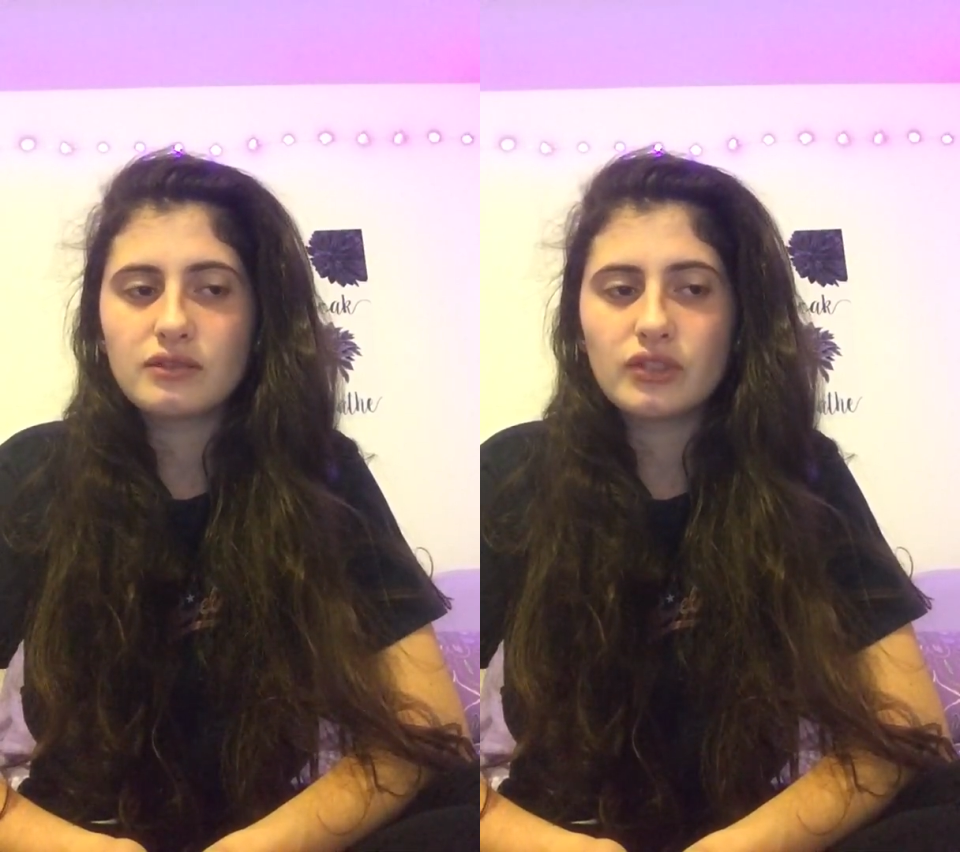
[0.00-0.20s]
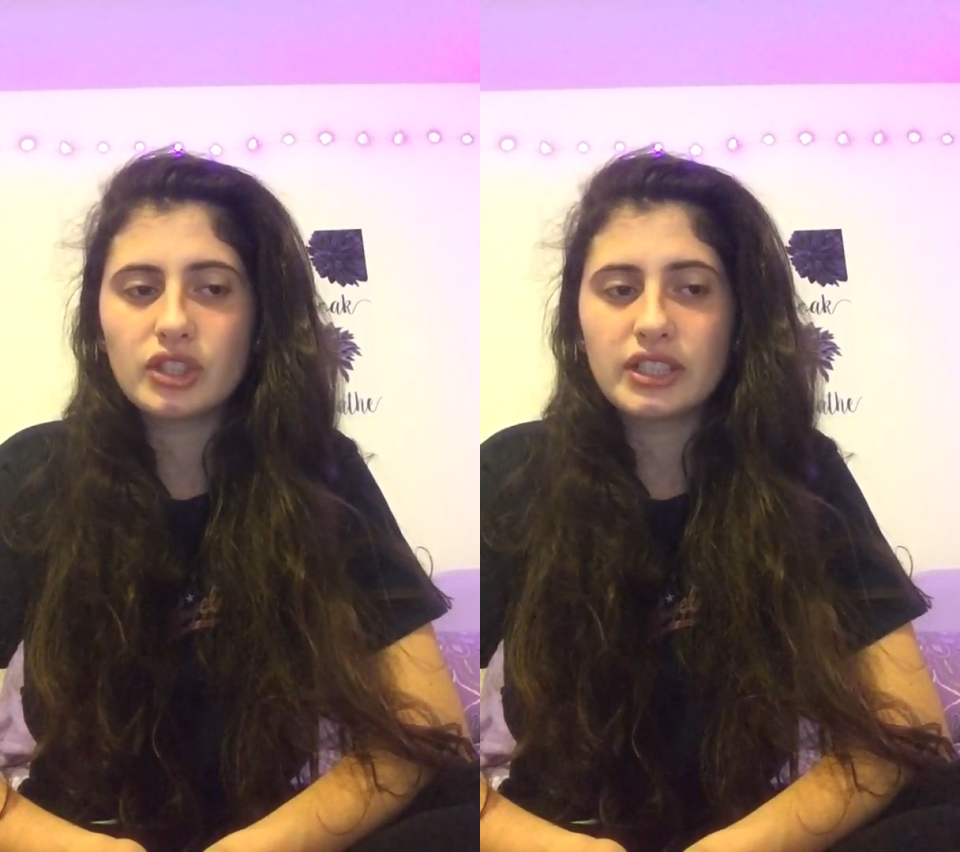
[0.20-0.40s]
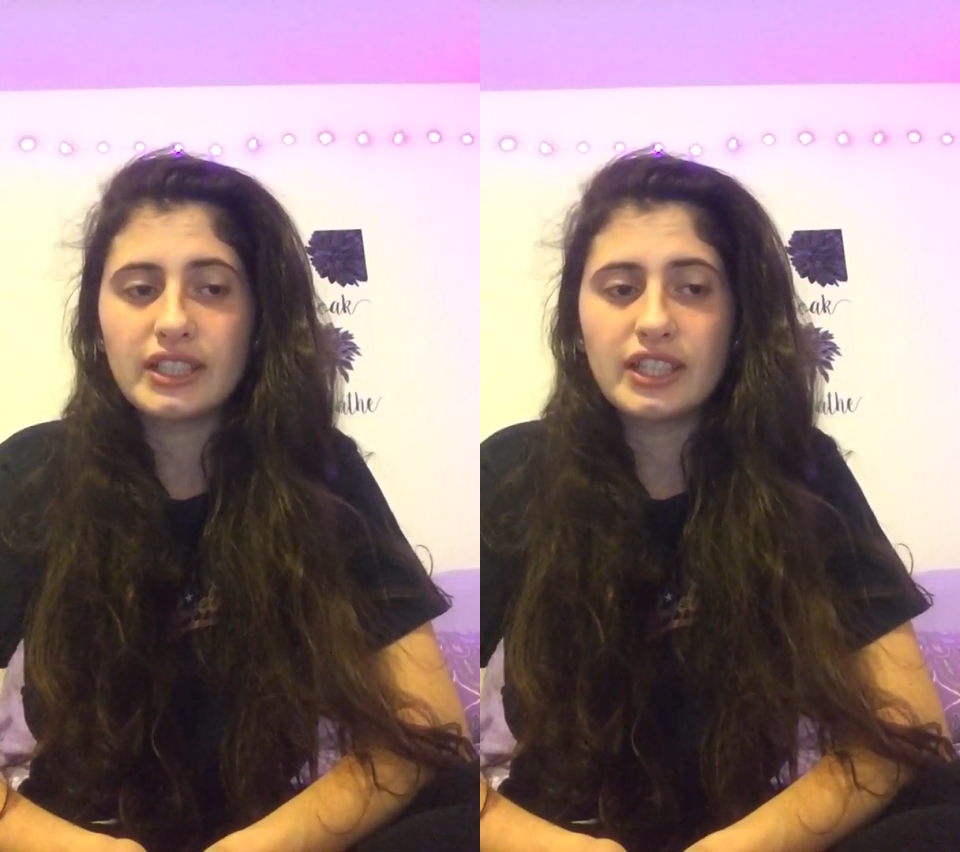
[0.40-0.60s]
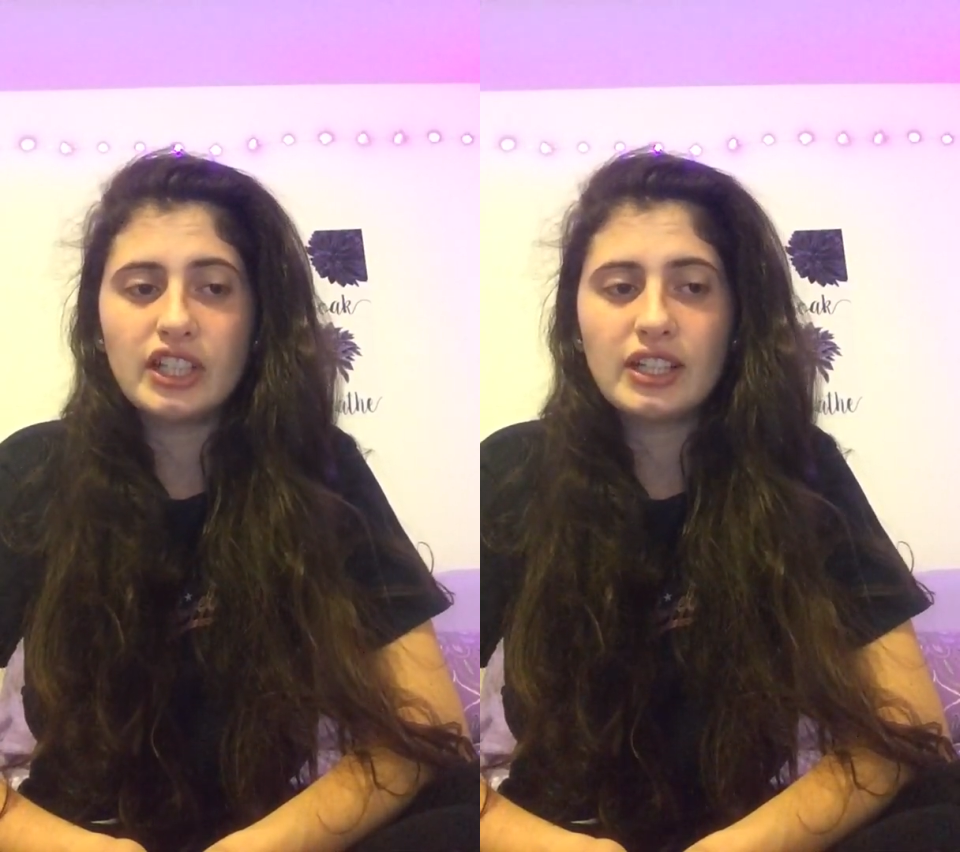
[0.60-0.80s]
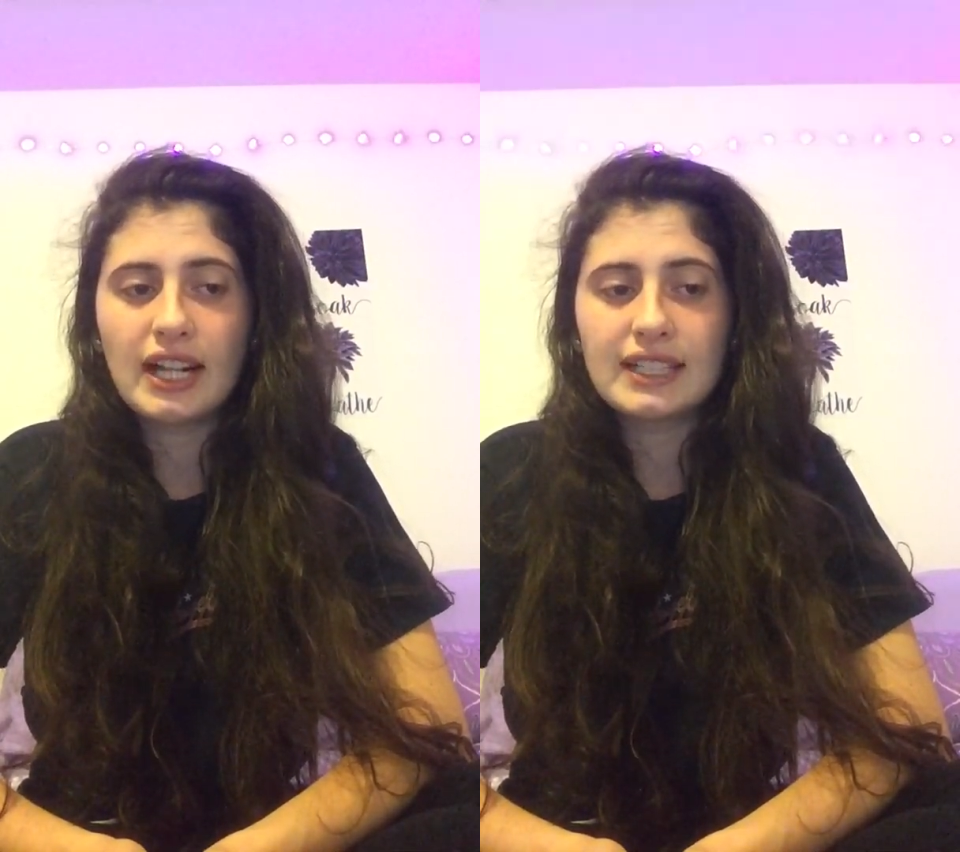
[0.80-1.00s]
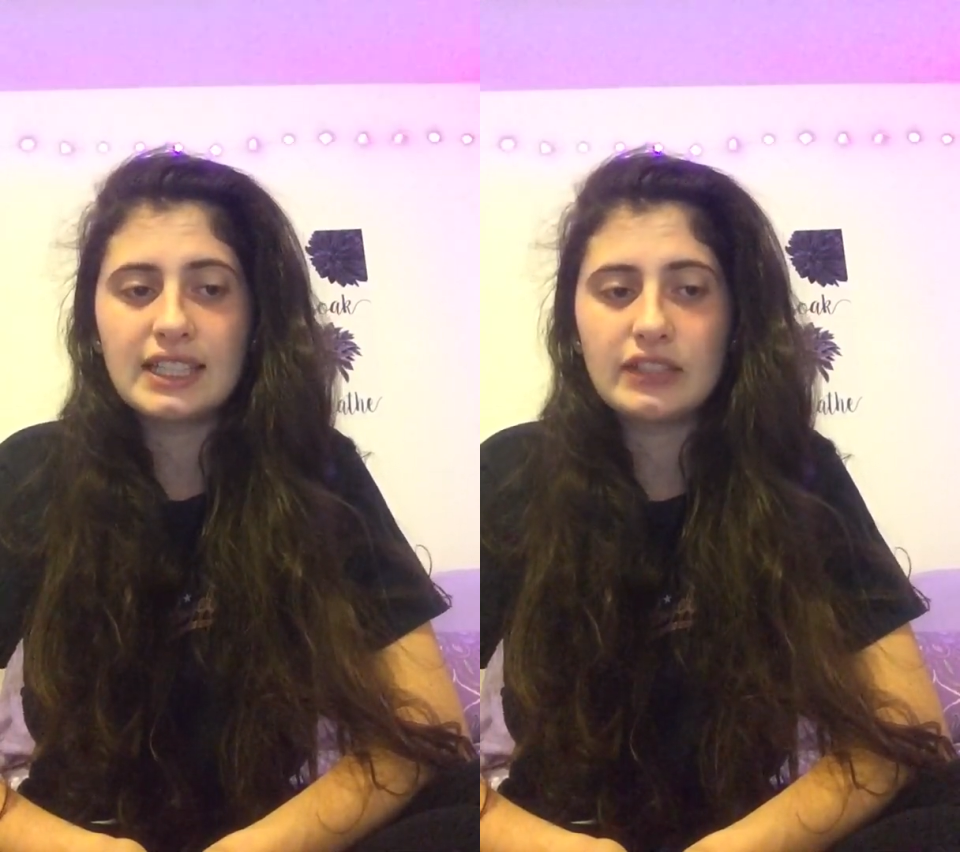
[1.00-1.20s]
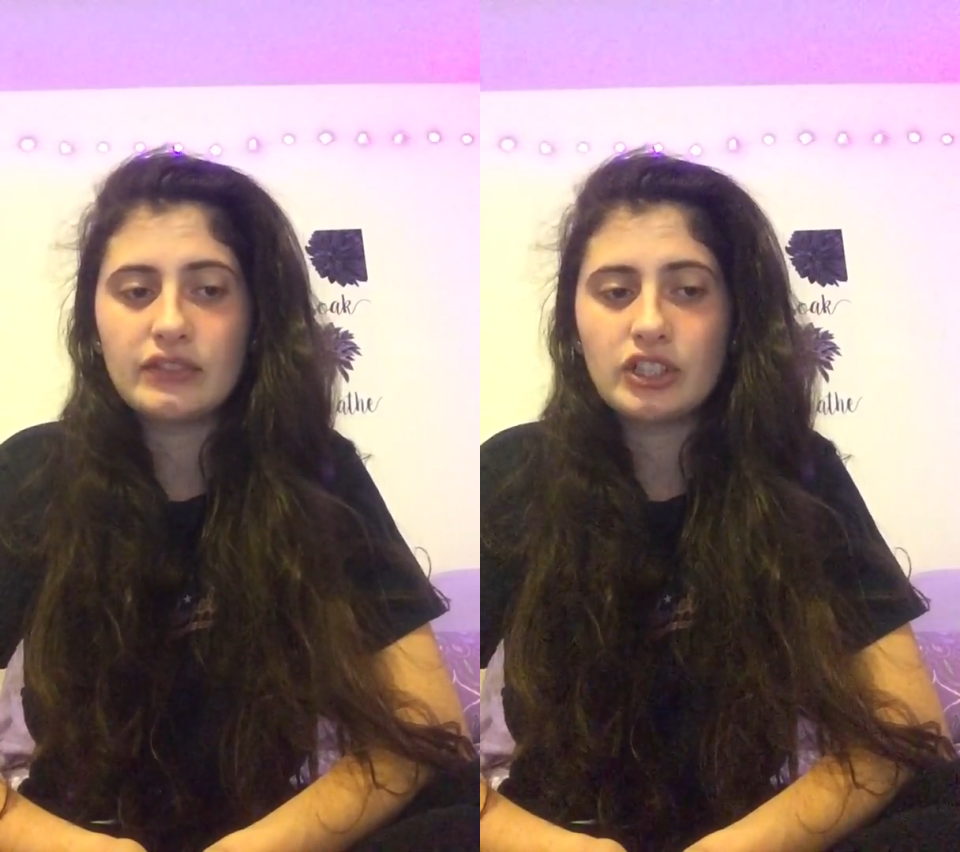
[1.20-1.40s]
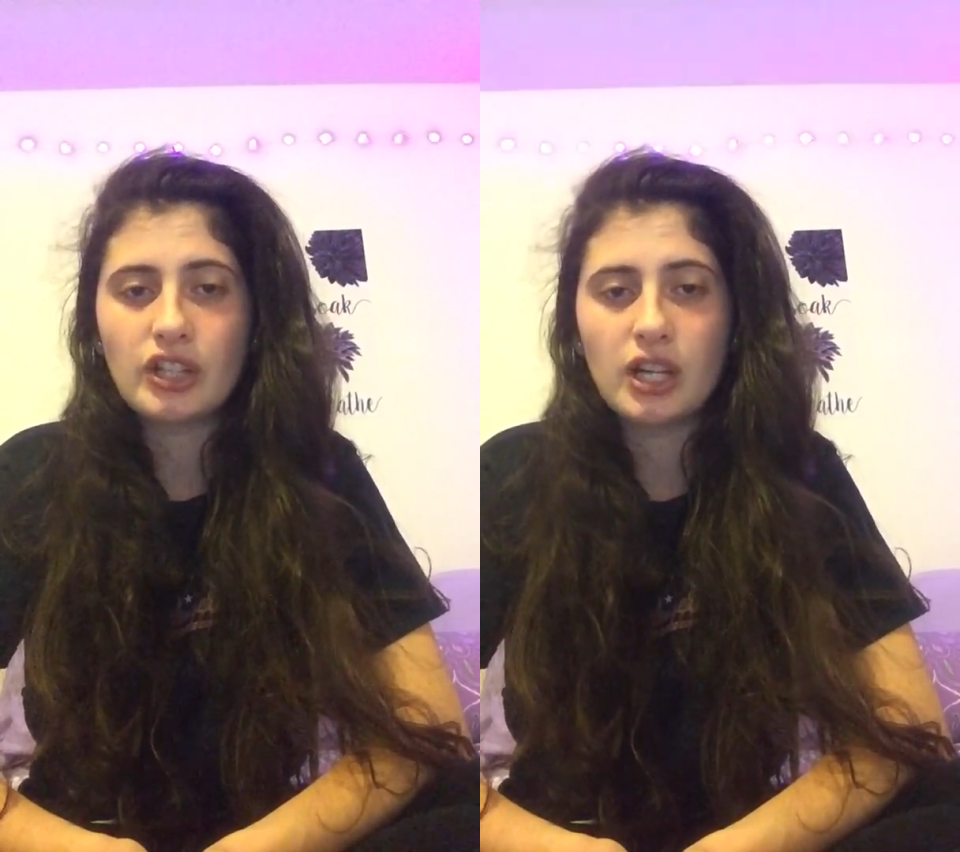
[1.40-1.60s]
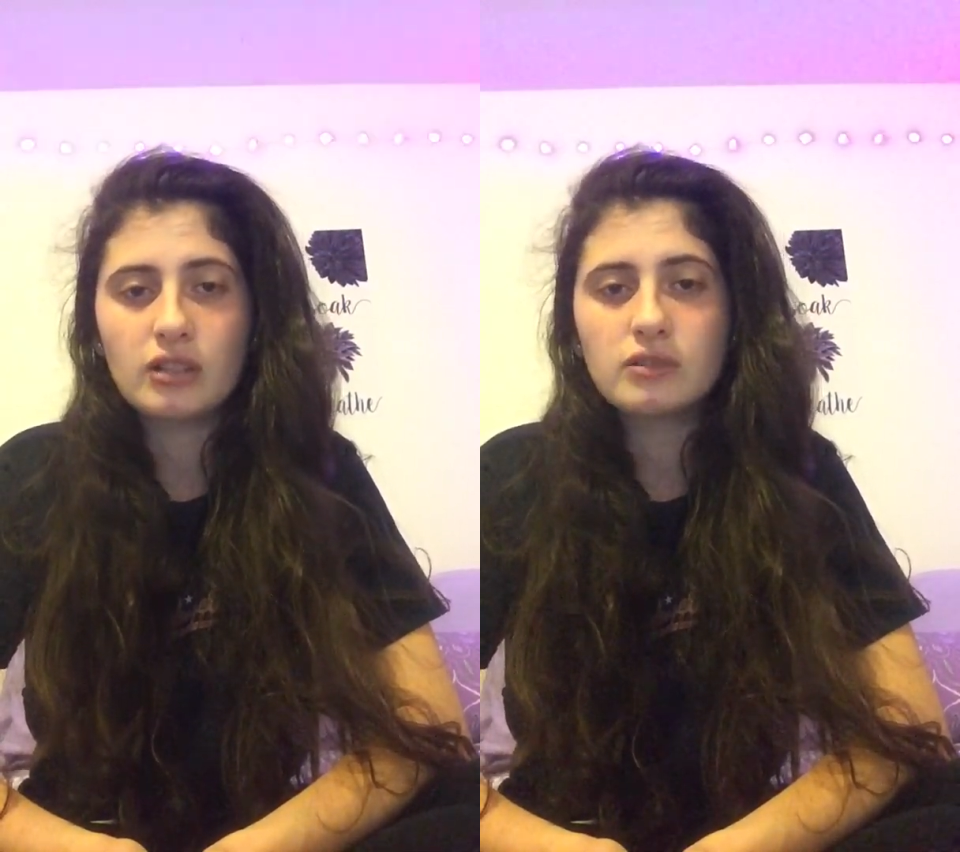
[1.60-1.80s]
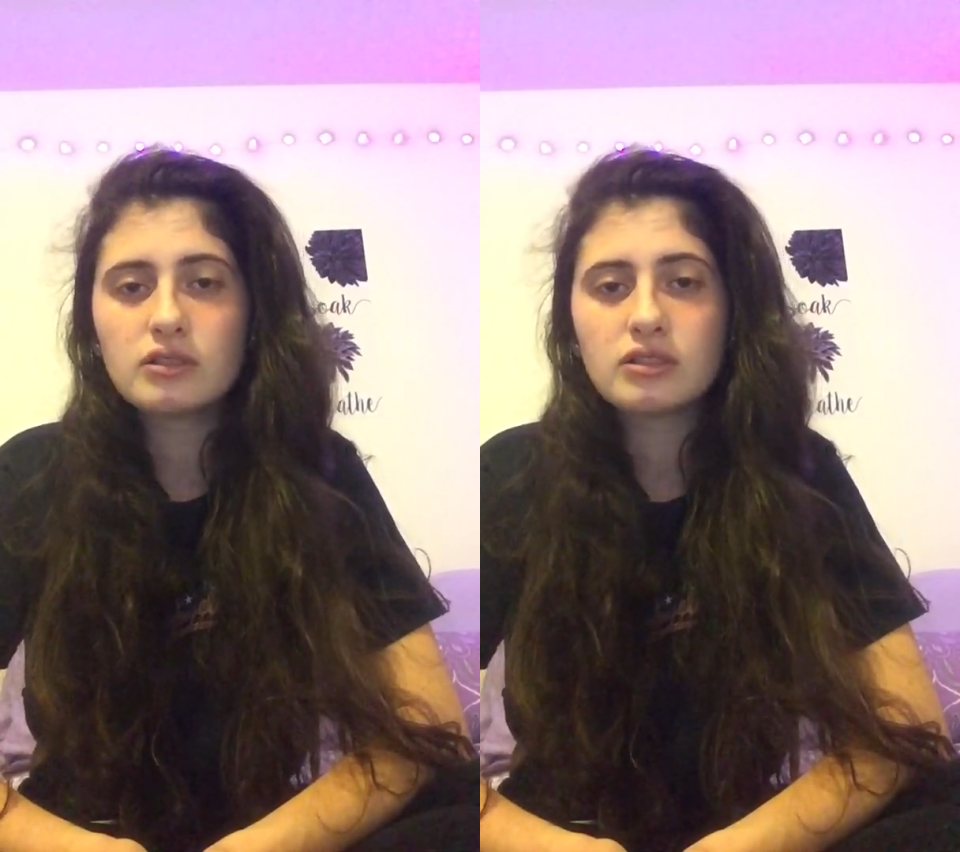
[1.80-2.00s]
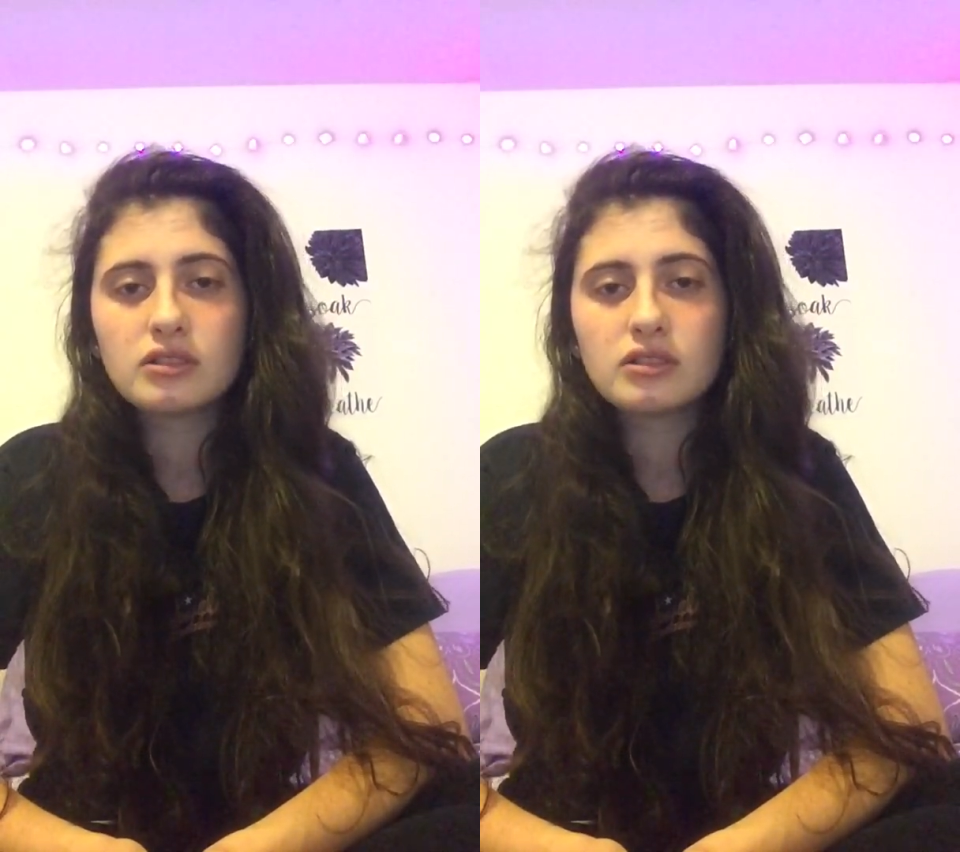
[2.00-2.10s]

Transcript: for a year, and I didn't even know.